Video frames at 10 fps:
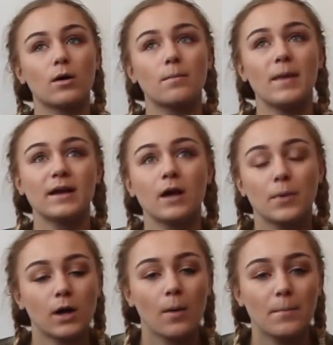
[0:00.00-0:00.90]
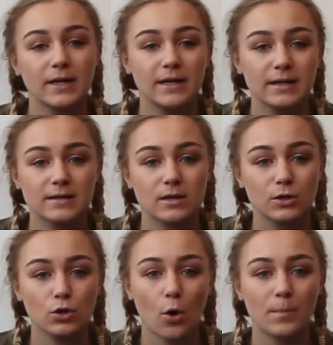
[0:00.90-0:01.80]
making up a company is
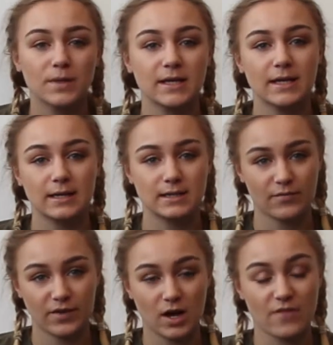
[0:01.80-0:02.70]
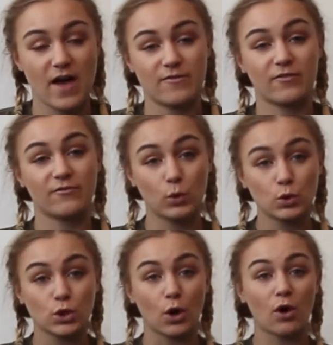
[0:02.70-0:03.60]
not particularly something I've ever
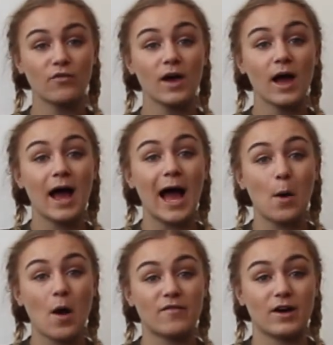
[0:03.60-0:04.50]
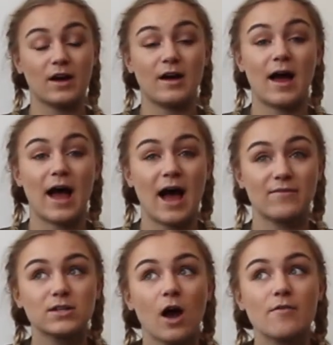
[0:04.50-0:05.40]
thought of. However,
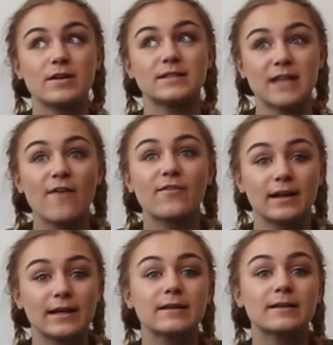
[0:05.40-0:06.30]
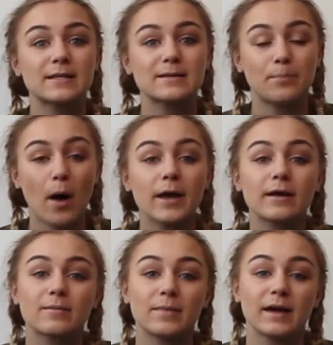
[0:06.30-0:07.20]
Avatara definitely
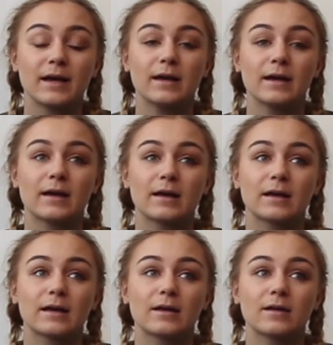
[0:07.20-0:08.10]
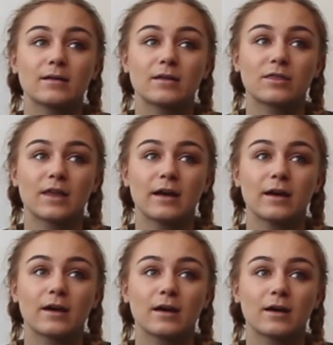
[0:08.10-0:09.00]
inspired me to
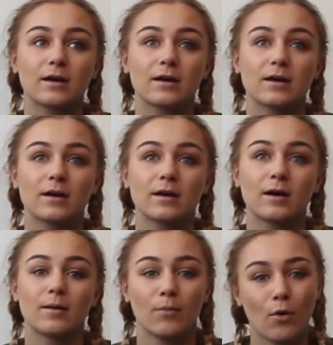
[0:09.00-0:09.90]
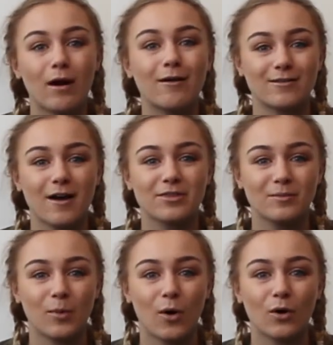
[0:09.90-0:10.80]
think more outside
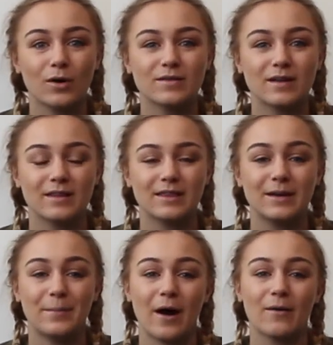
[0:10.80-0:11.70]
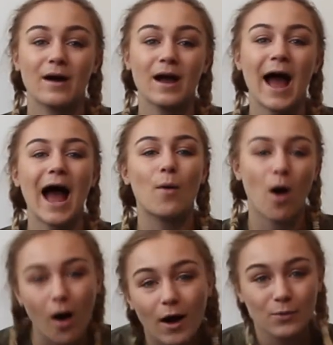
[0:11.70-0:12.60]
the box and think about
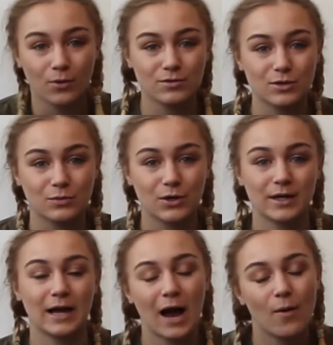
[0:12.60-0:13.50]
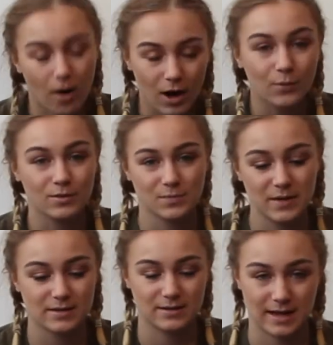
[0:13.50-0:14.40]
how I want to work and how I want to
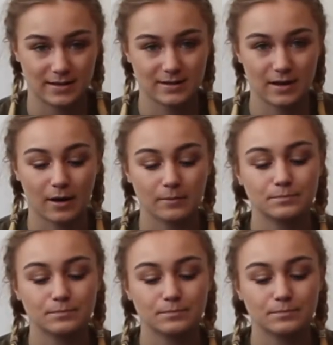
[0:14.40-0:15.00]
be as a dancer.